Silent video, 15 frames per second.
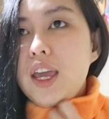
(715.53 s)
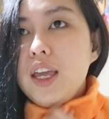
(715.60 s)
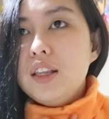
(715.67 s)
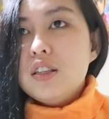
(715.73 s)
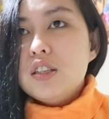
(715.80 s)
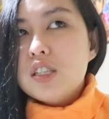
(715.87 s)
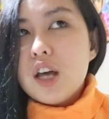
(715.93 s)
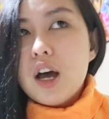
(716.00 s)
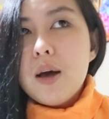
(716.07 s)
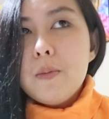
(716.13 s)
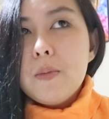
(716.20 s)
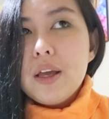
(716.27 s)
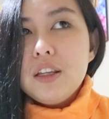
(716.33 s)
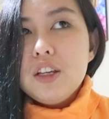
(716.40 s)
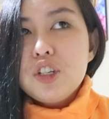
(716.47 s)
And
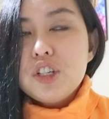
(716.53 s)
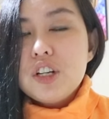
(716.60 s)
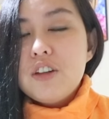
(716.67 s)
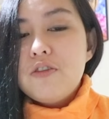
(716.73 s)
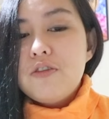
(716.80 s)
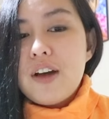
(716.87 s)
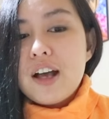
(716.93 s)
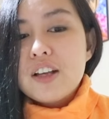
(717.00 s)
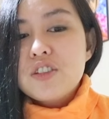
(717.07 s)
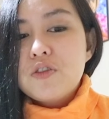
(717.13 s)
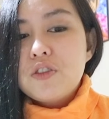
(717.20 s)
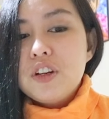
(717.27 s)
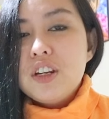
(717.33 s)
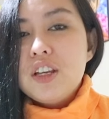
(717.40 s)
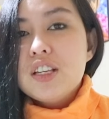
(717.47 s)
some additional facts
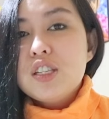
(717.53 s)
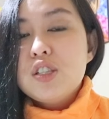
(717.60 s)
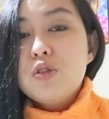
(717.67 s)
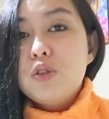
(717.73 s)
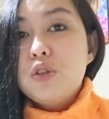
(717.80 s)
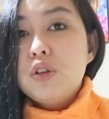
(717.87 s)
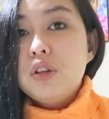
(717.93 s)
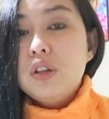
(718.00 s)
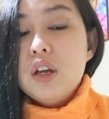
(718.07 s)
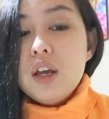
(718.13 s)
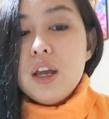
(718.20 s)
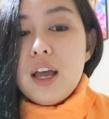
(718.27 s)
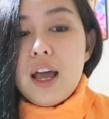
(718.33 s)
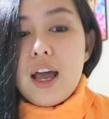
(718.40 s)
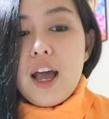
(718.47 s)
for this, you could
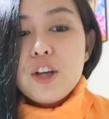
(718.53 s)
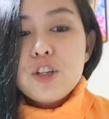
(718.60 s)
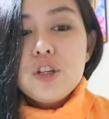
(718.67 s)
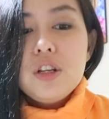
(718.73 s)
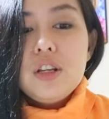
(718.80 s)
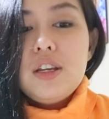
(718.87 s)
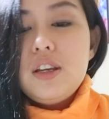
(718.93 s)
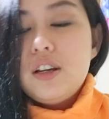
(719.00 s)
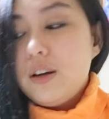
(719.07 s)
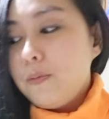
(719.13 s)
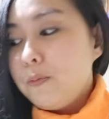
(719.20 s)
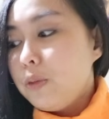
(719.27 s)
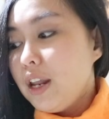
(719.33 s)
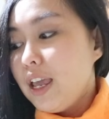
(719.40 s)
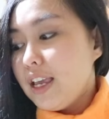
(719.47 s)
actually
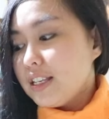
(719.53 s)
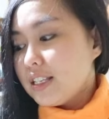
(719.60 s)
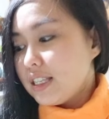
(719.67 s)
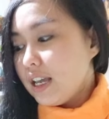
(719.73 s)
replace